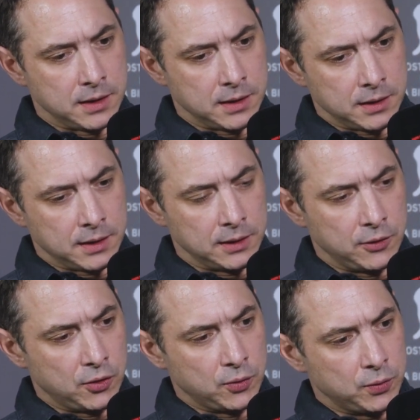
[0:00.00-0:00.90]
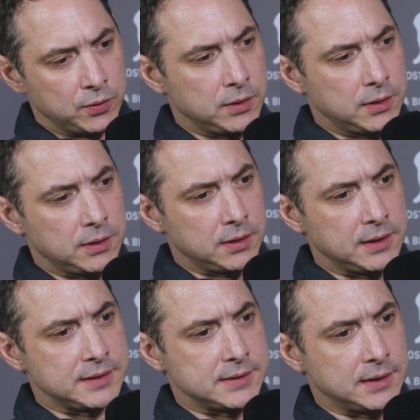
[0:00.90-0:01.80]
uh, although
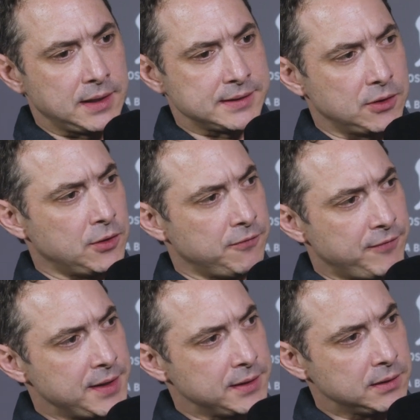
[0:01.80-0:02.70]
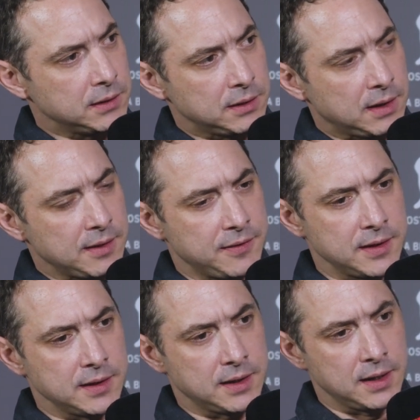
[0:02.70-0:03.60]
uh, it, it has a lot of fun i
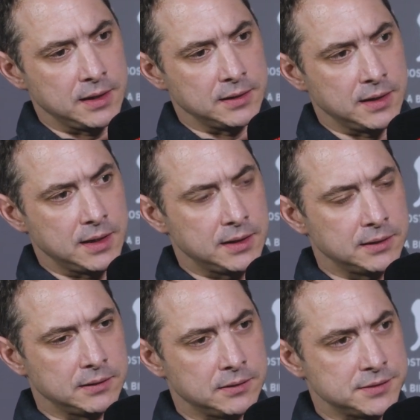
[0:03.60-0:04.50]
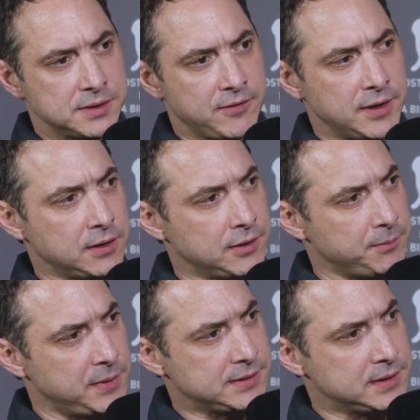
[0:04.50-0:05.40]
think uh, in the end there's a very clear
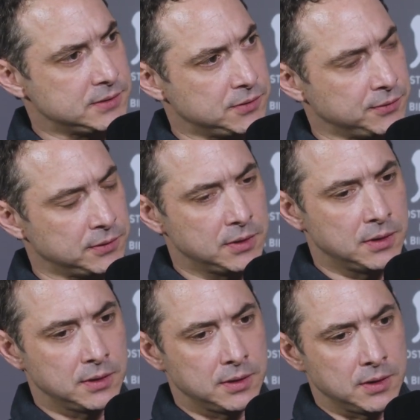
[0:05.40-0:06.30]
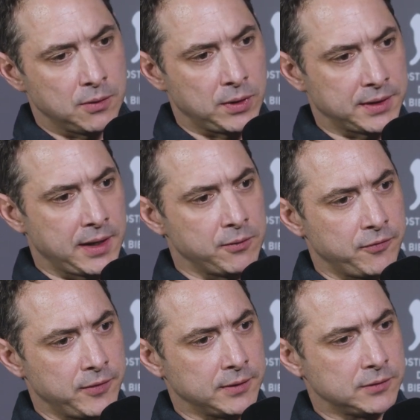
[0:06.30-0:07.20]
message on what kind
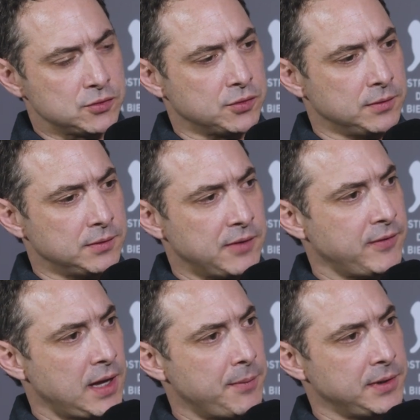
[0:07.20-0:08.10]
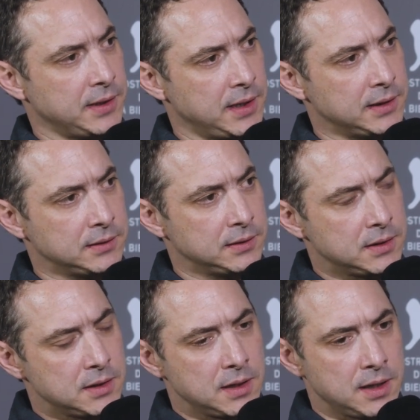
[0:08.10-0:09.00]
of things should never happen again
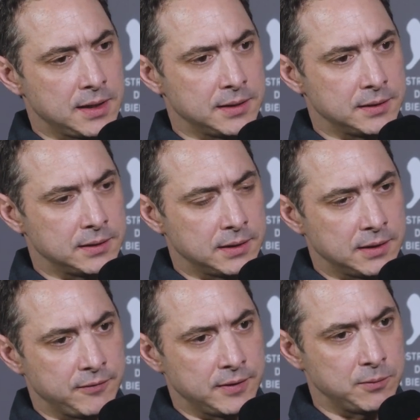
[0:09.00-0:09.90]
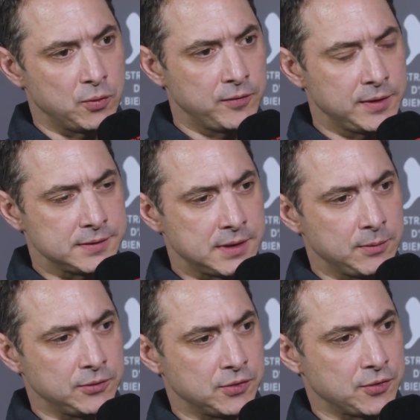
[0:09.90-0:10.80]
and if the movie is
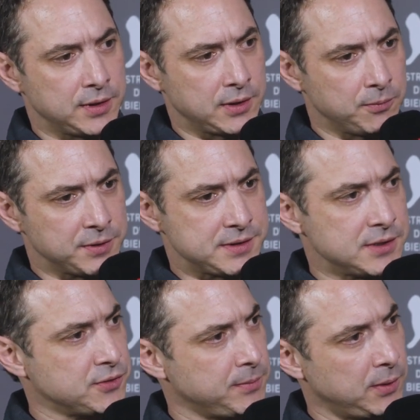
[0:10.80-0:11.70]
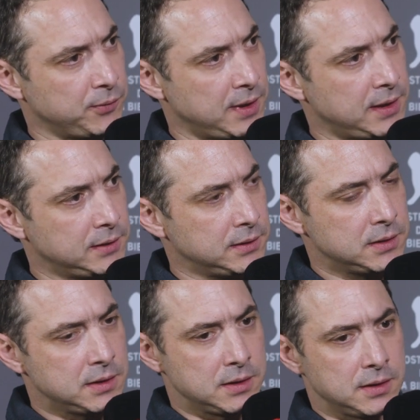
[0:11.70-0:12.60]
able to create a conversation about that
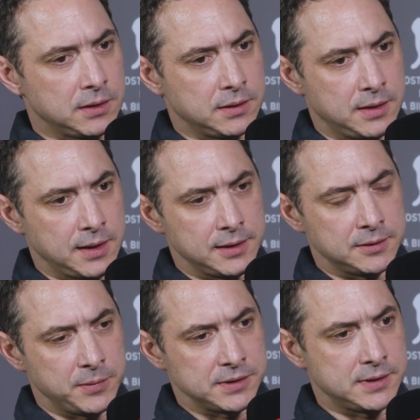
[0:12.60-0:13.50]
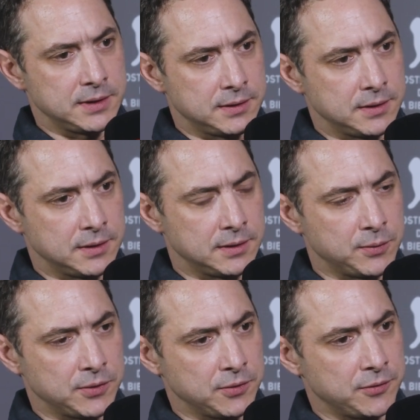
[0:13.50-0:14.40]
then it means that uh,
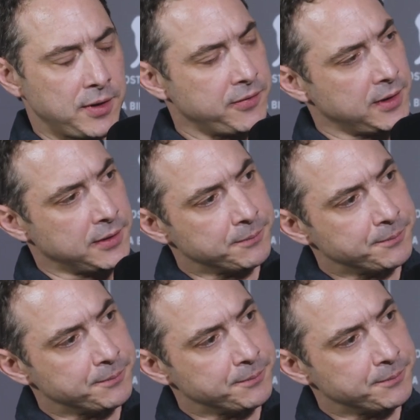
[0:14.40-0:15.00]
we're doing the right thing